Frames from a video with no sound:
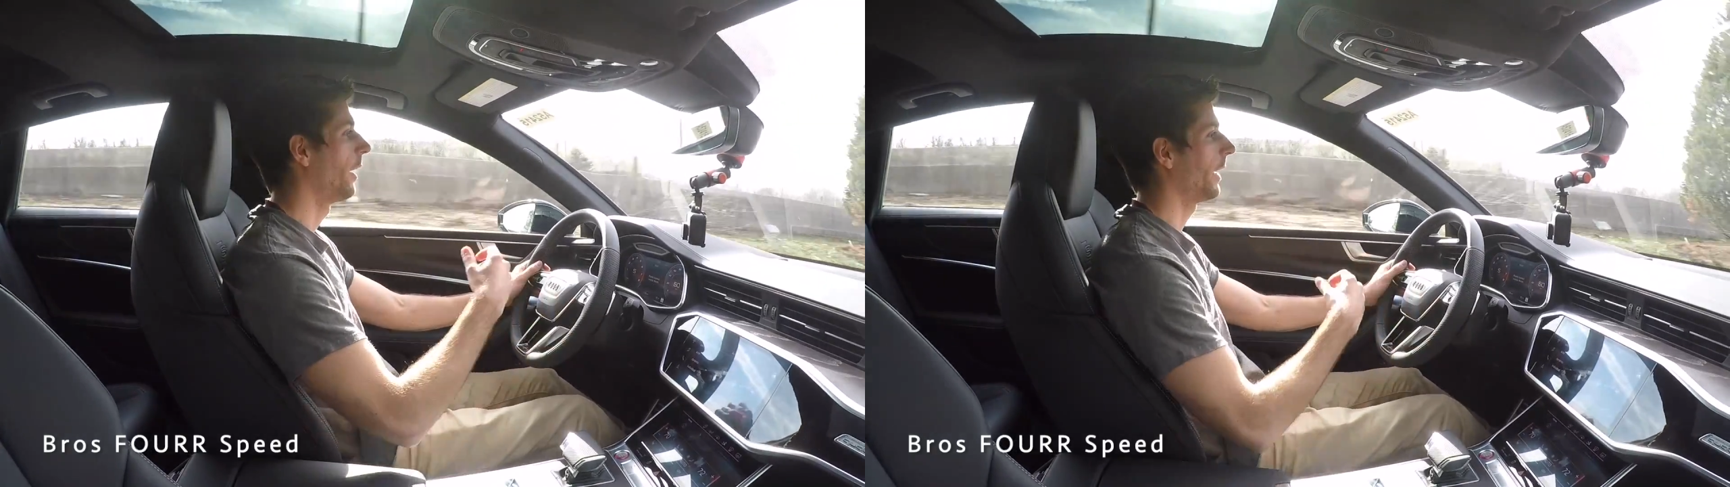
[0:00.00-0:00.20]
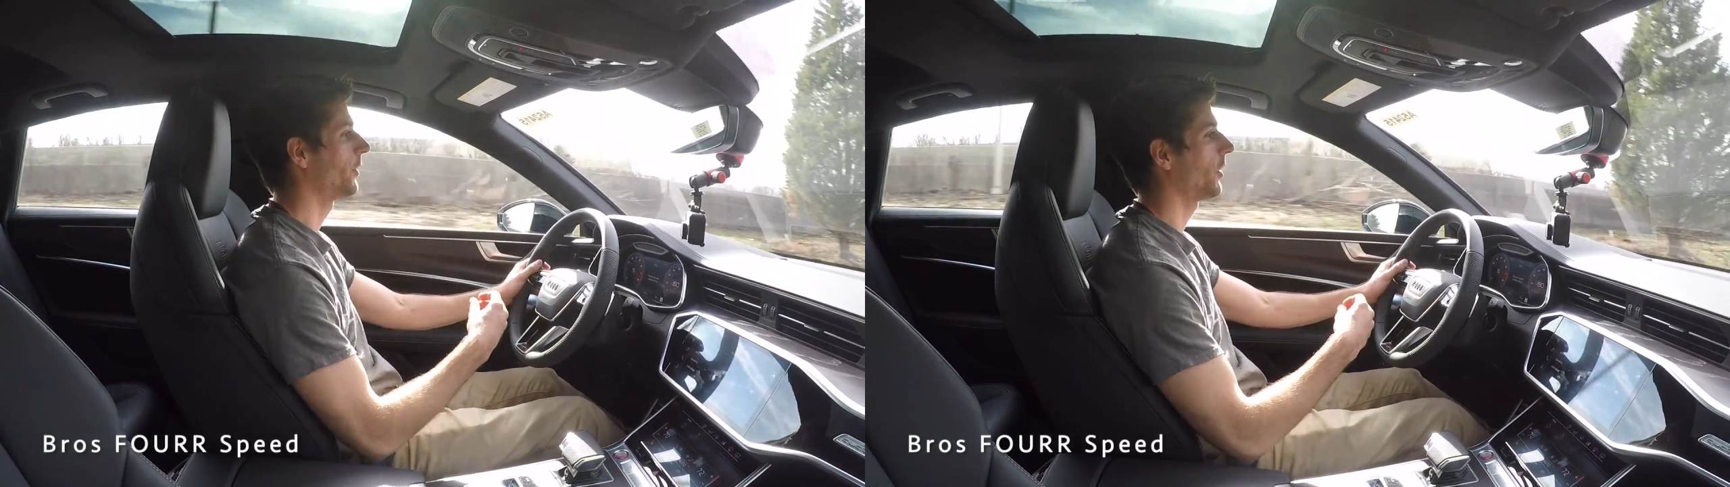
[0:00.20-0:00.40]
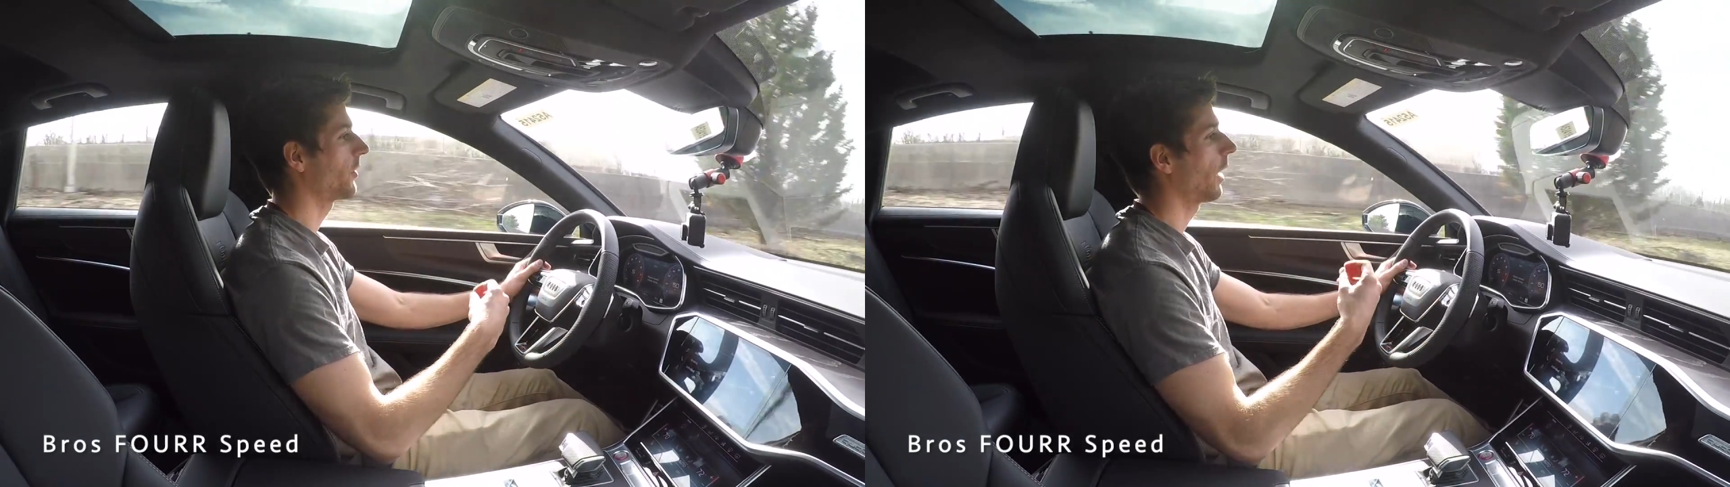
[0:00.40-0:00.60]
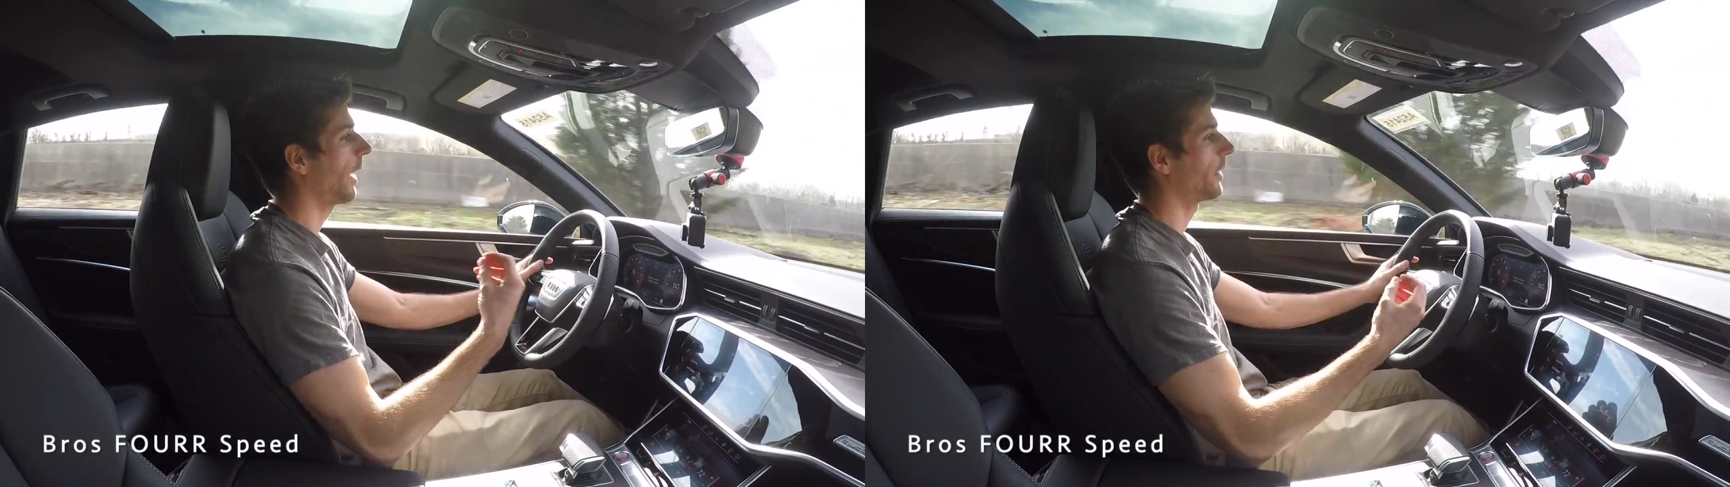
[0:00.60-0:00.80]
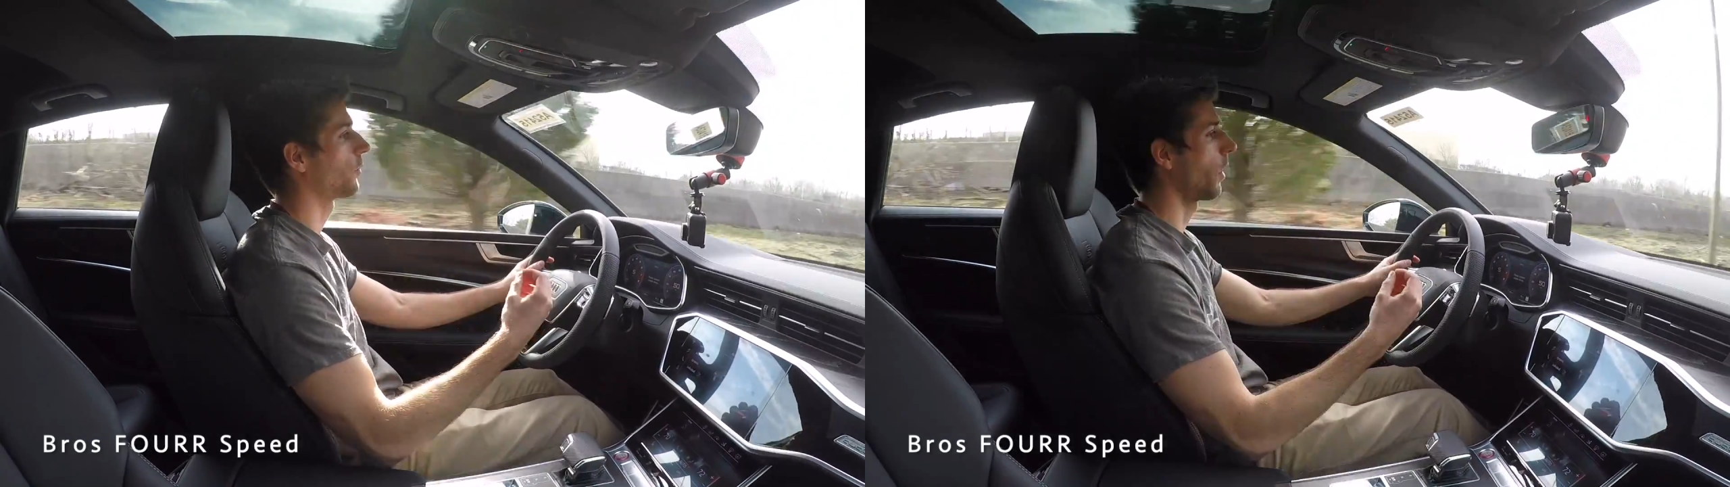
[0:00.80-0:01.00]
It's just
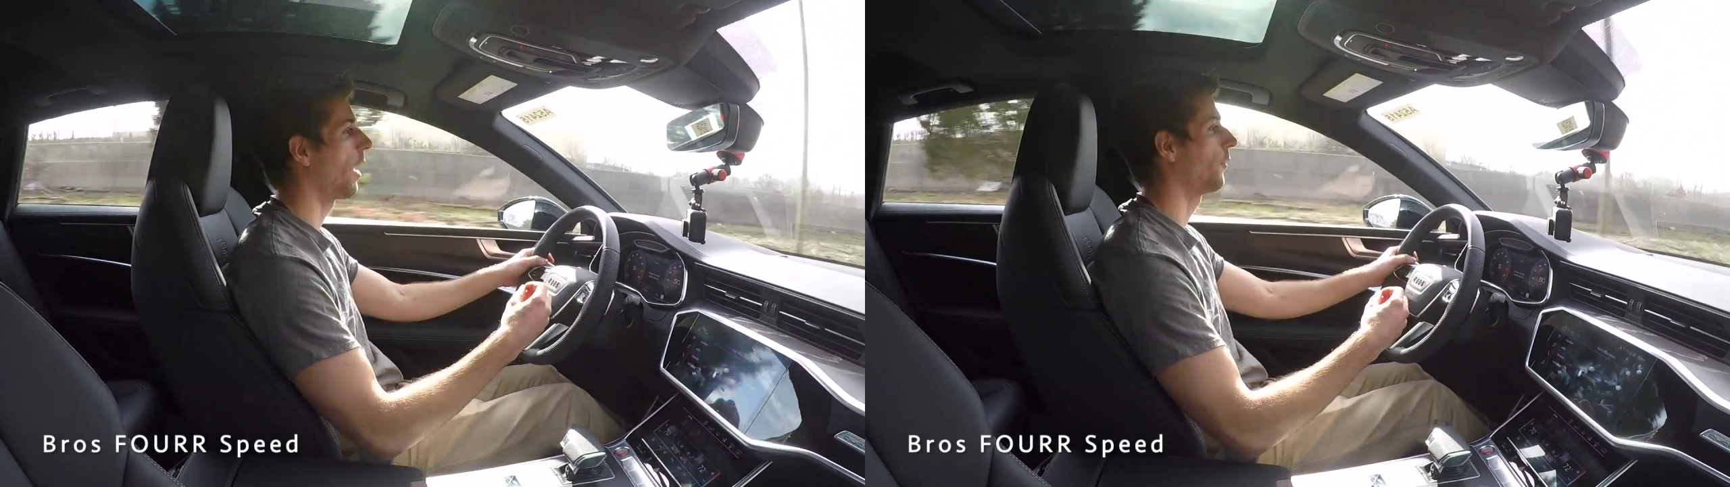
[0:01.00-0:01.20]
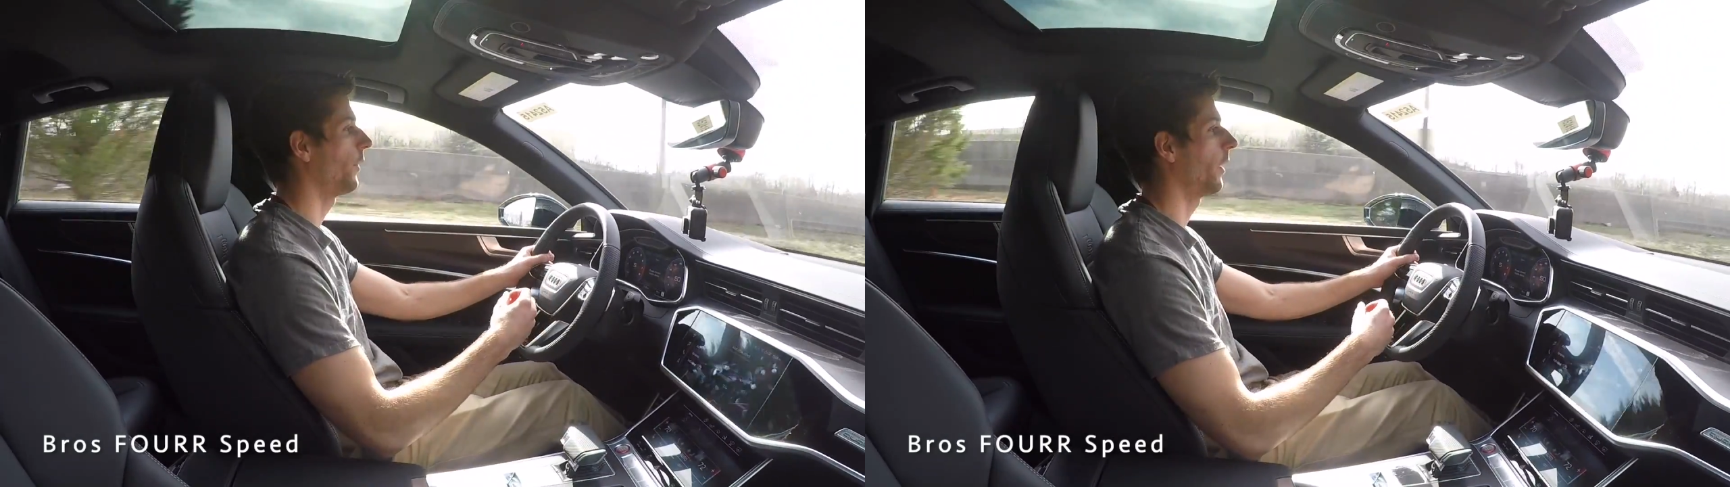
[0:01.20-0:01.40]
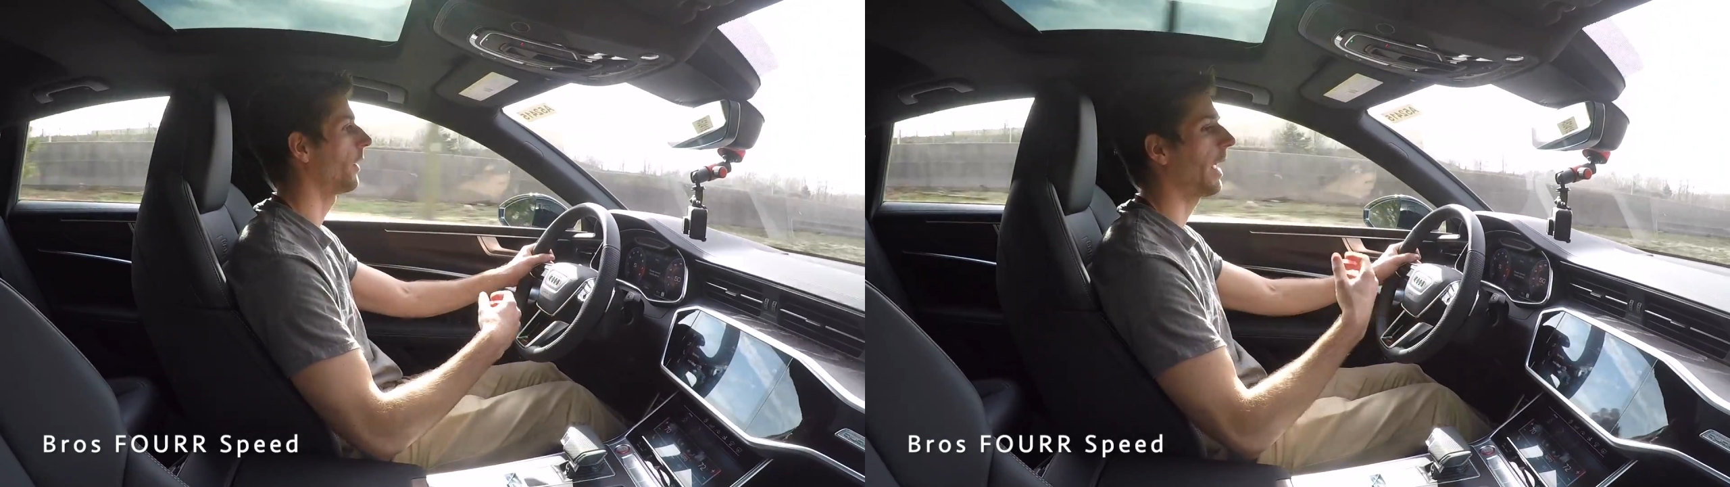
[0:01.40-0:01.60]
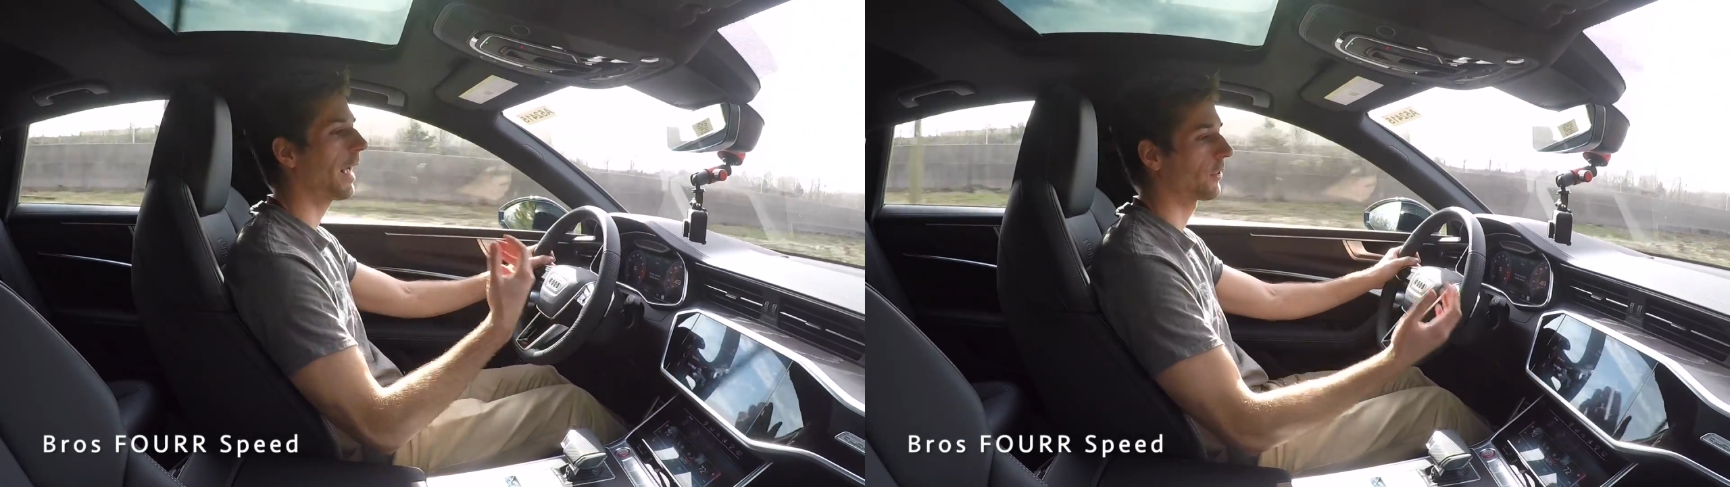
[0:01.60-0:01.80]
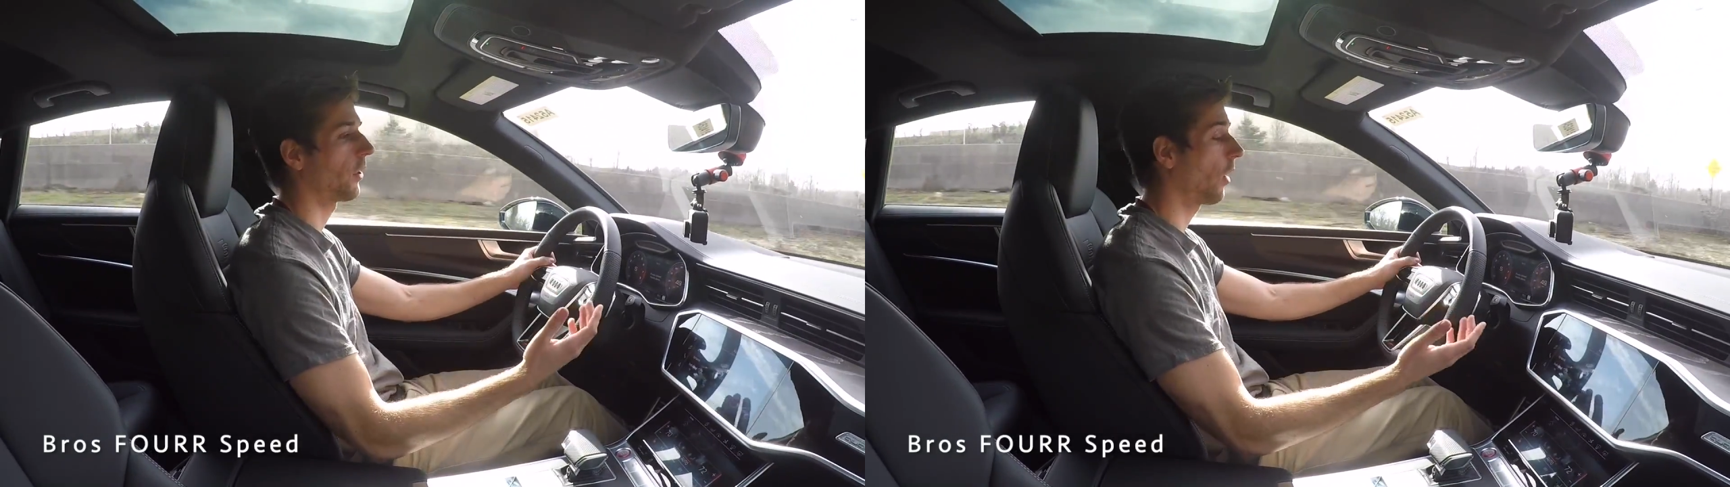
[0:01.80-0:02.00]
not as raw feeling as